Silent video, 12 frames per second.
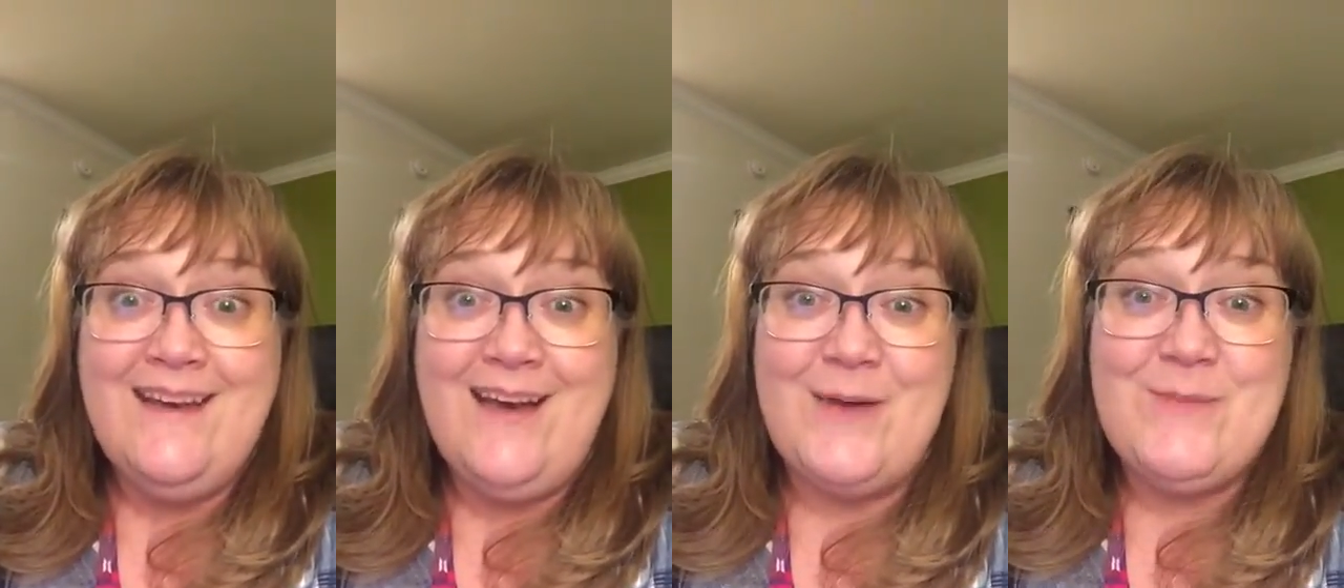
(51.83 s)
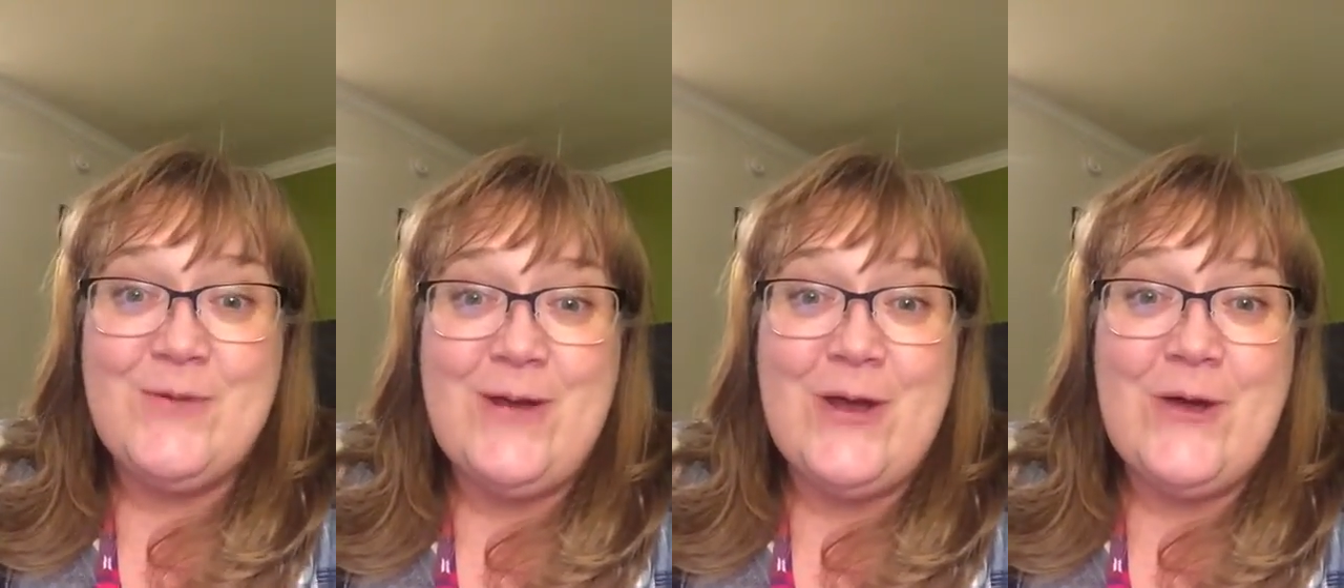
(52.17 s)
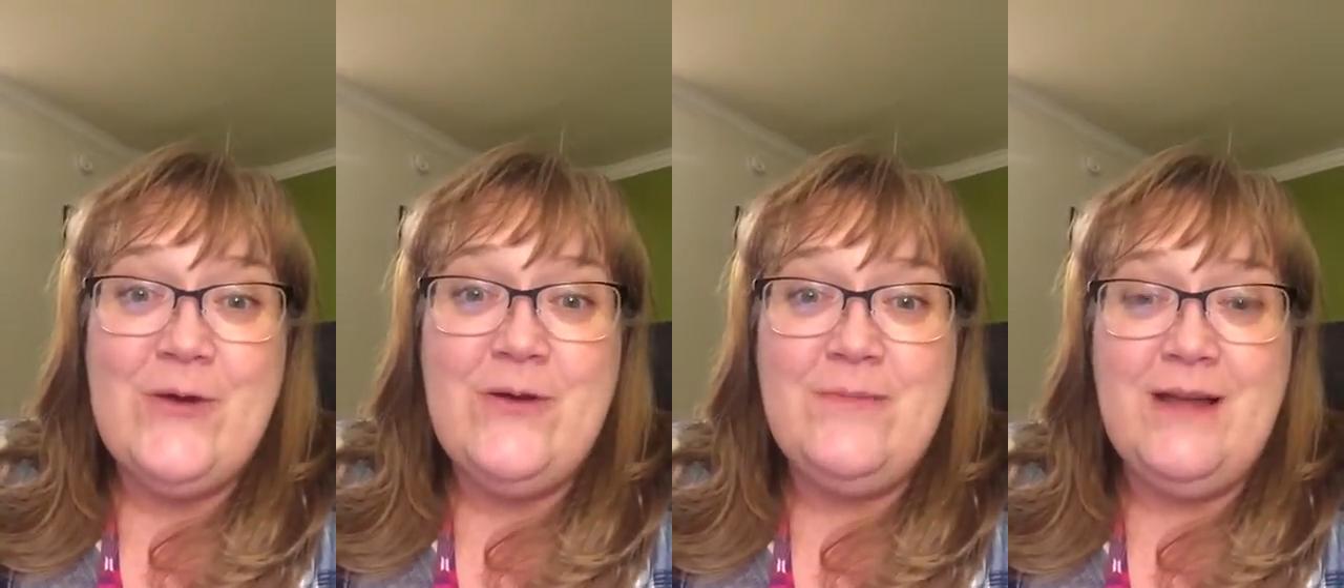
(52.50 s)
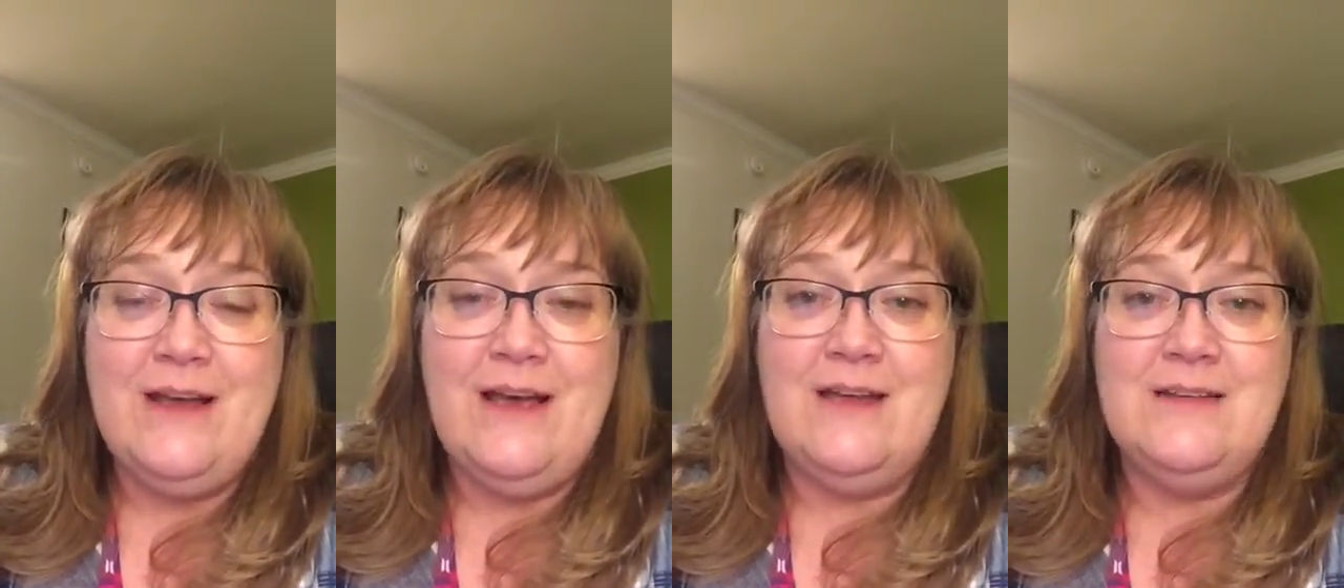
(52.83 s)
on my way home, I
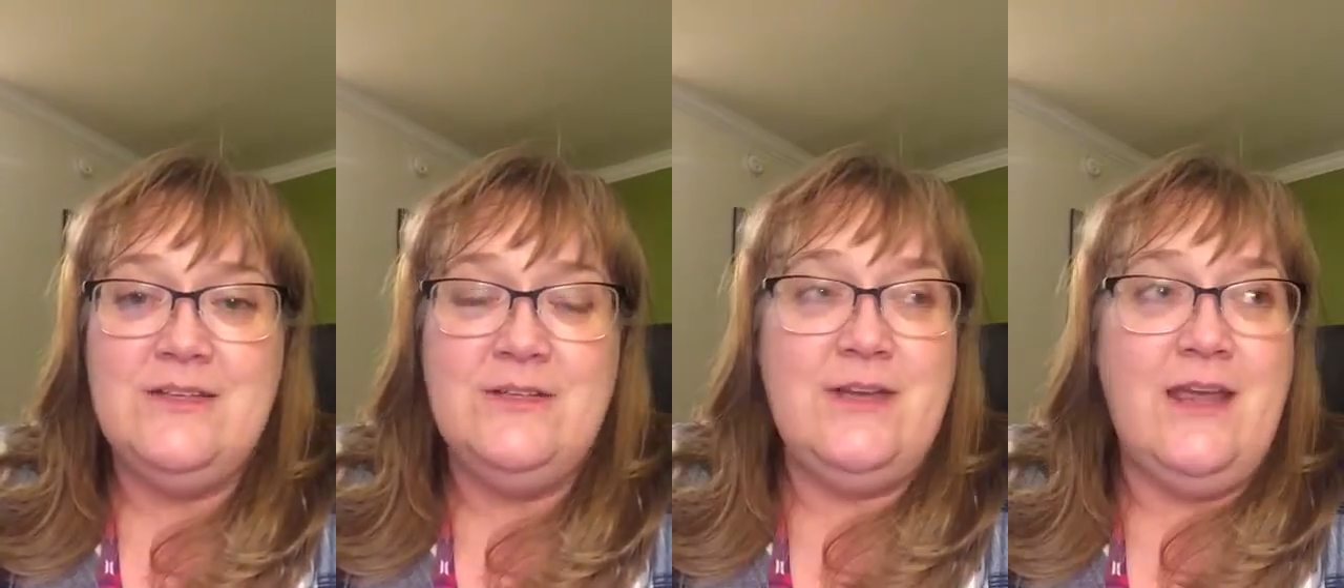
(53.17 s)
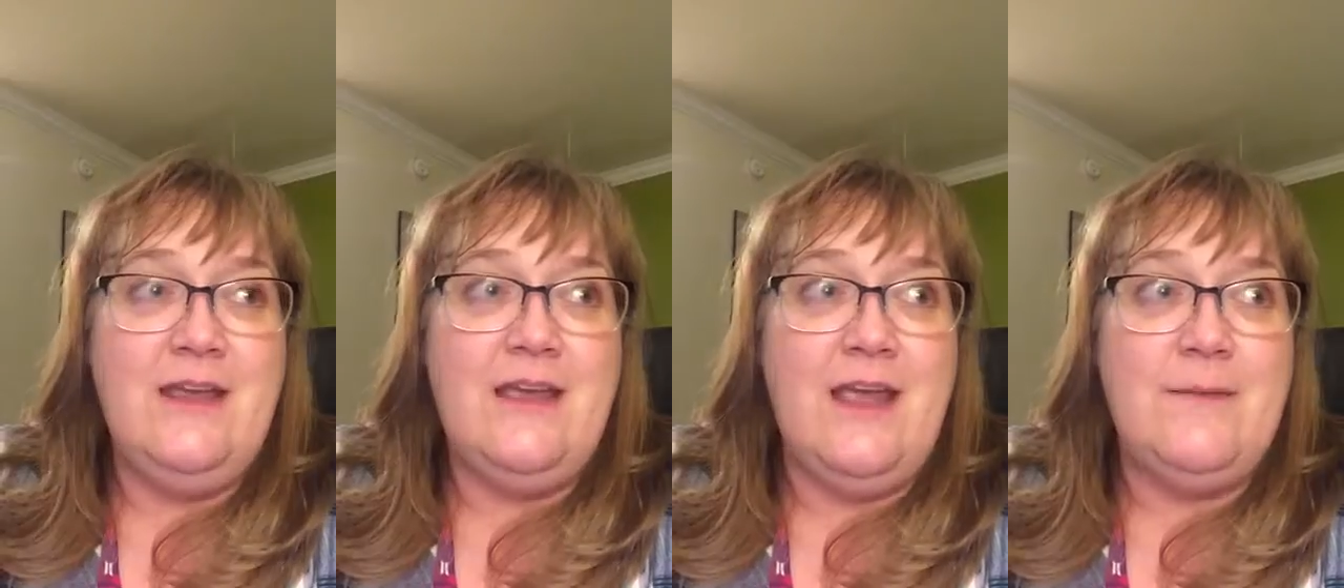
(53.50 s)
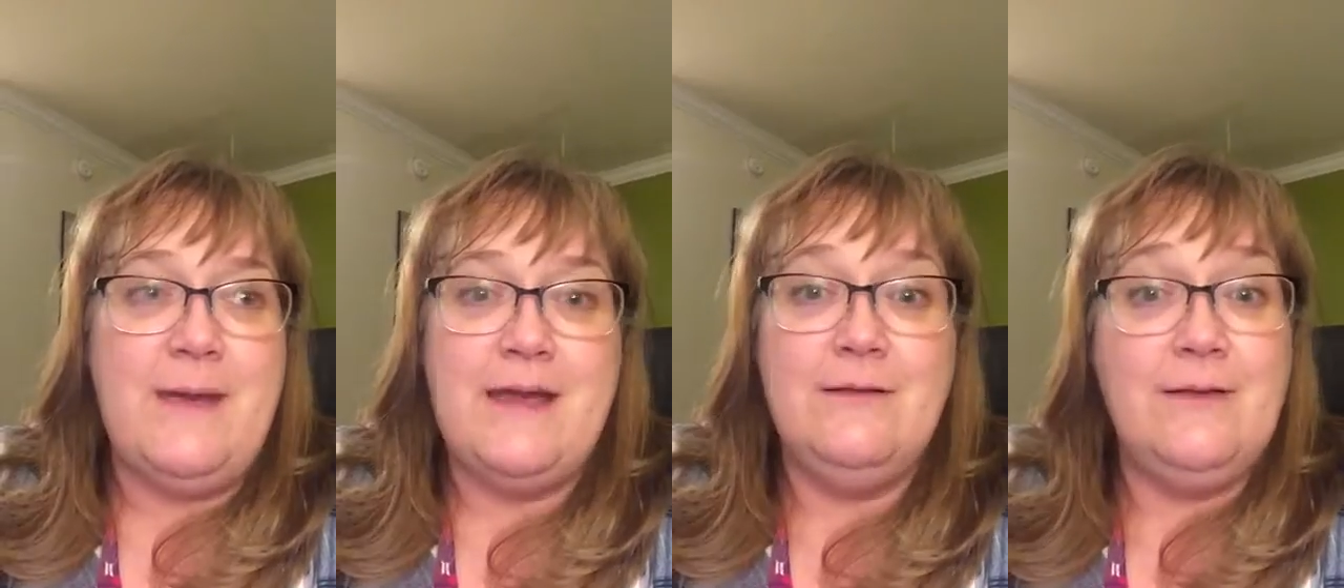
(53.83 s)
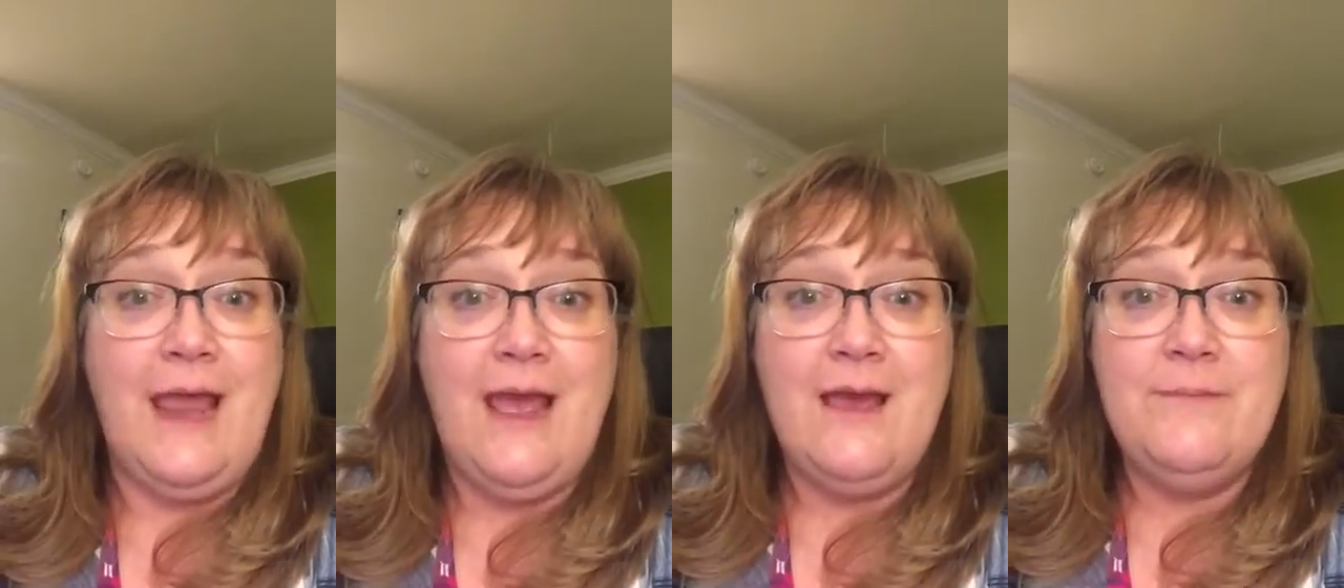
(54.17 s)
got to take a pedal
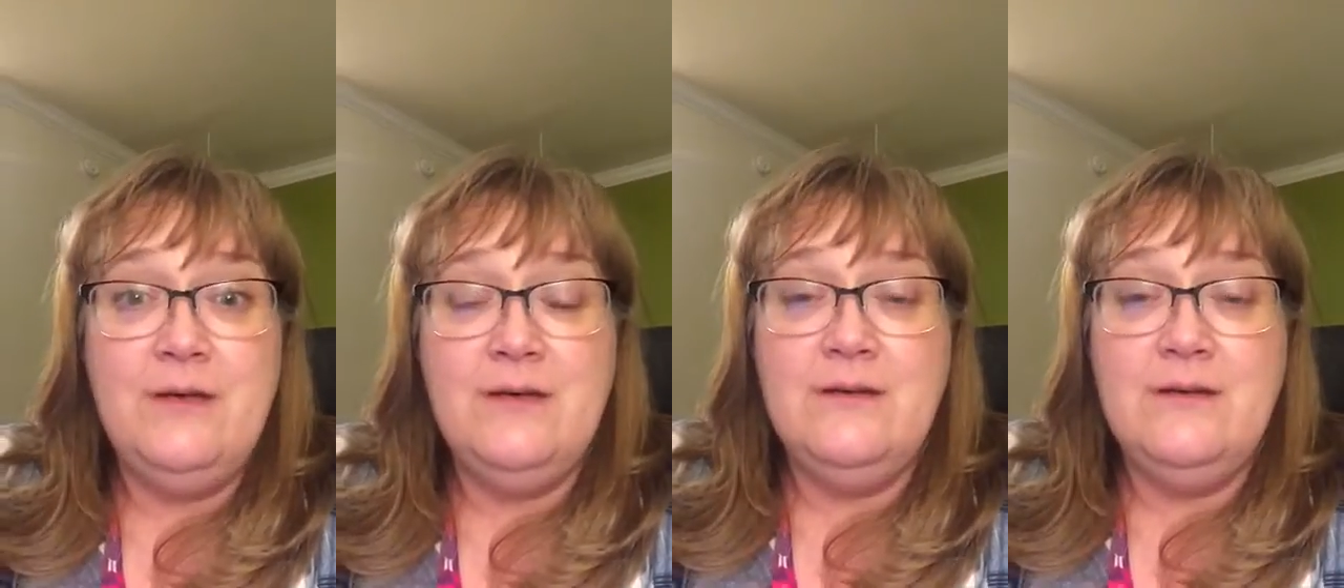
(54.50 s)
cab